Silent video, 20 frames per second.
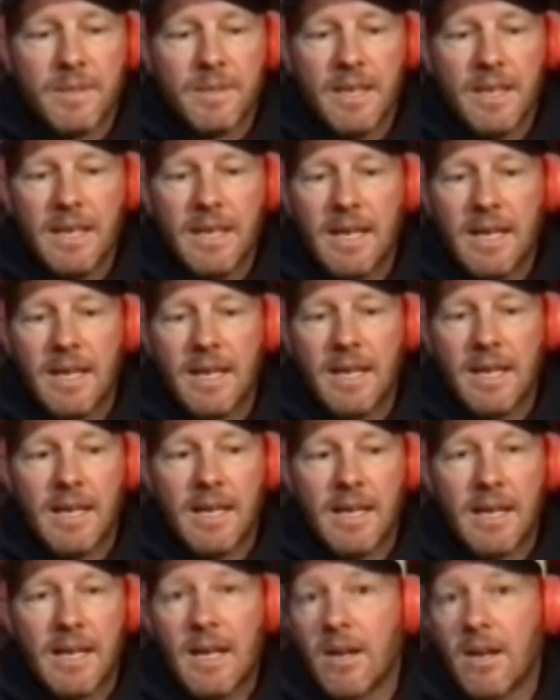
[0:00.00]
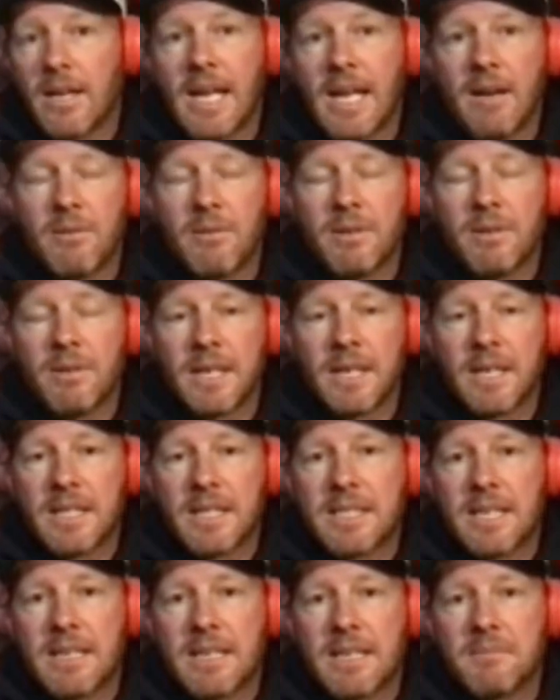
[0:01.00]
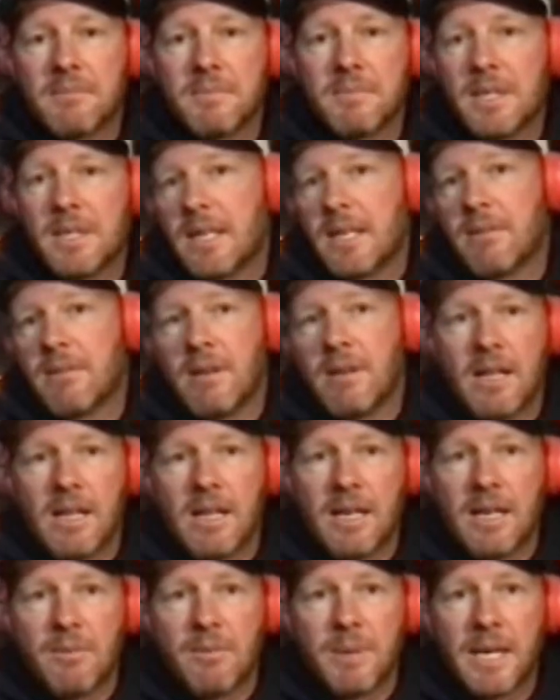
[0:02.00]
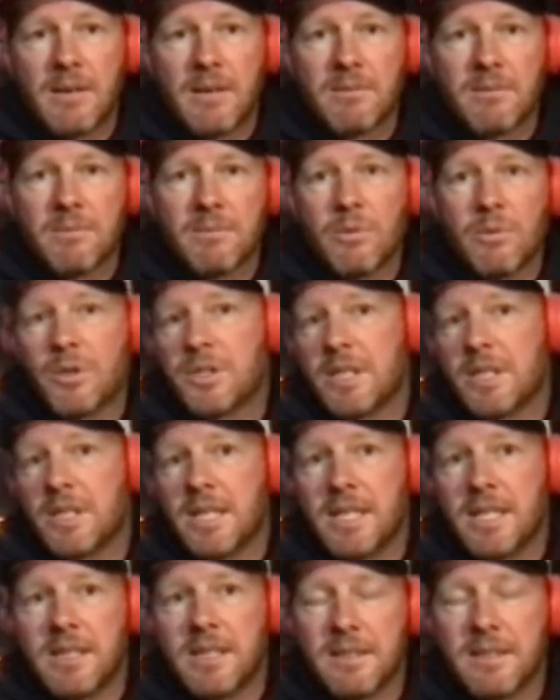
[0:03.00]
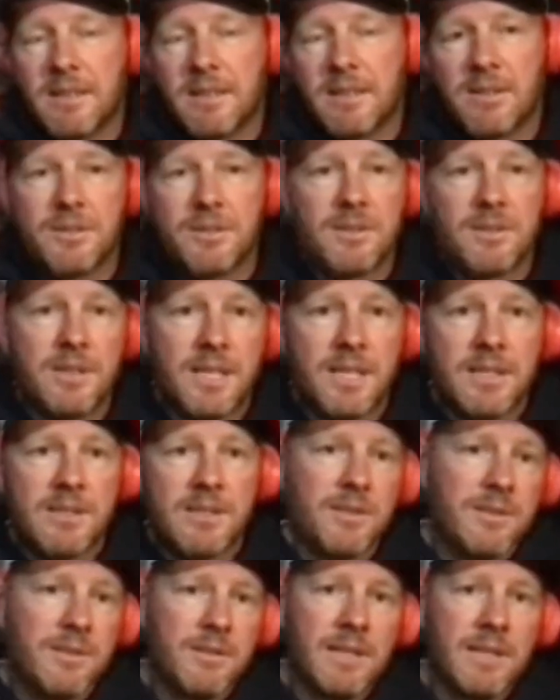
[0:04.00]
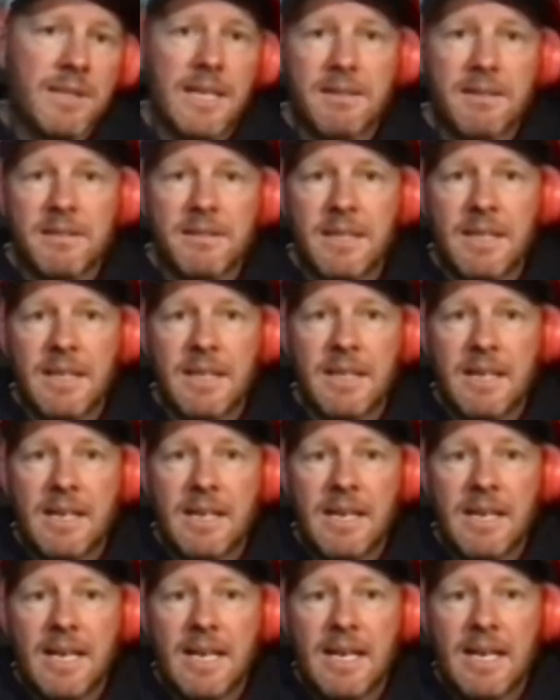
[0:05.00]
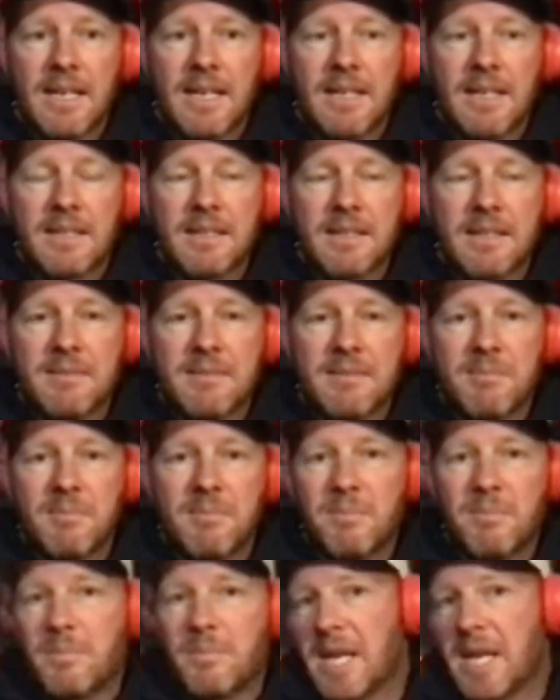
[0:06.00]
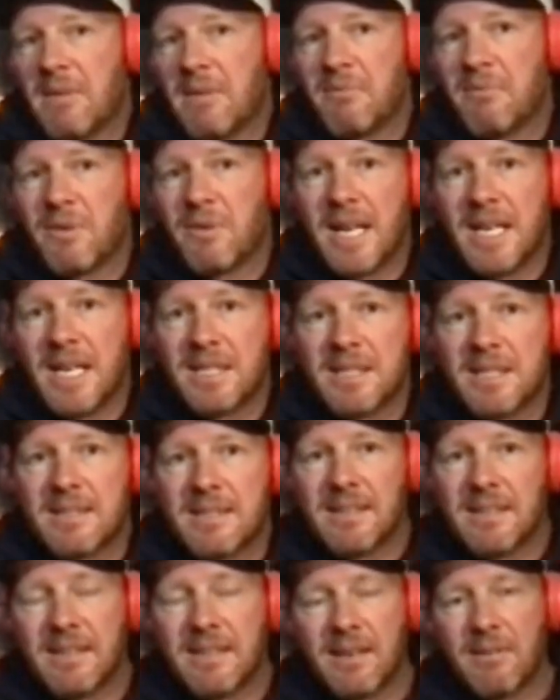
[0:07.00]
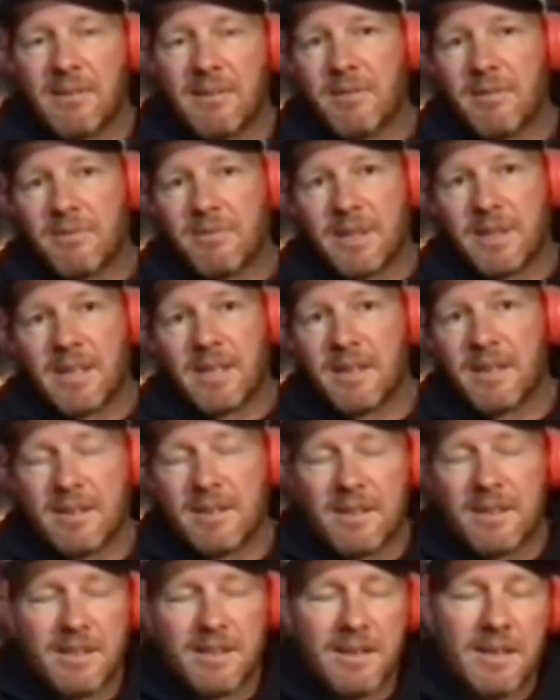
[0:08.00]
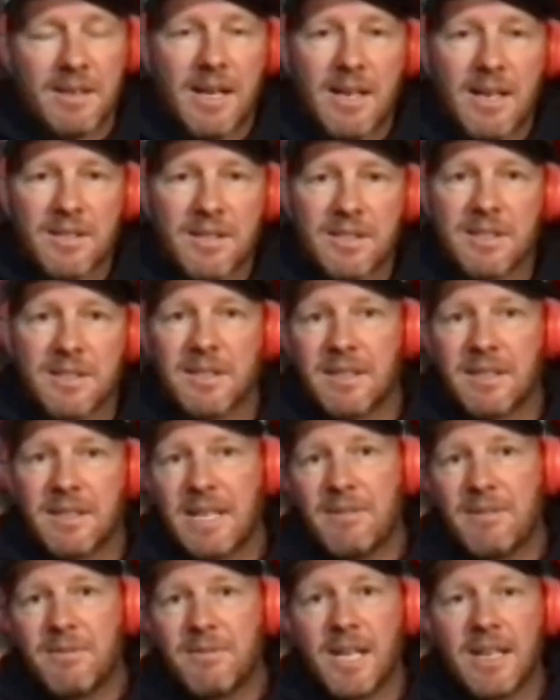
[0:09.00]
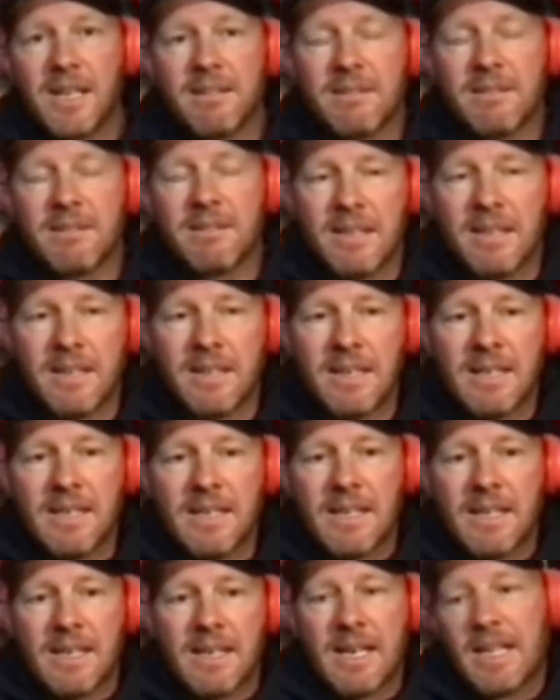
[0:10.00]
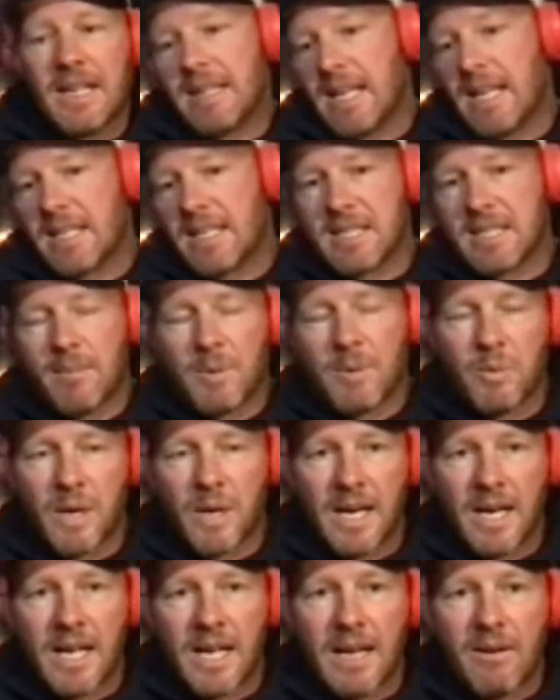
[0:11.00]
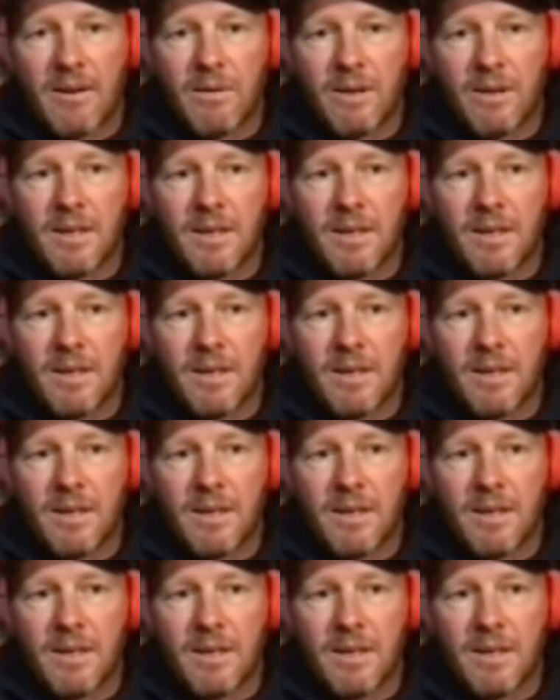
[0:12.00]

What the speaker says: hung out. And I said, you know, I'll help out. What do you need? I'll do this, I'll do that. And became friends, you know, over the last evening. And next time I went out,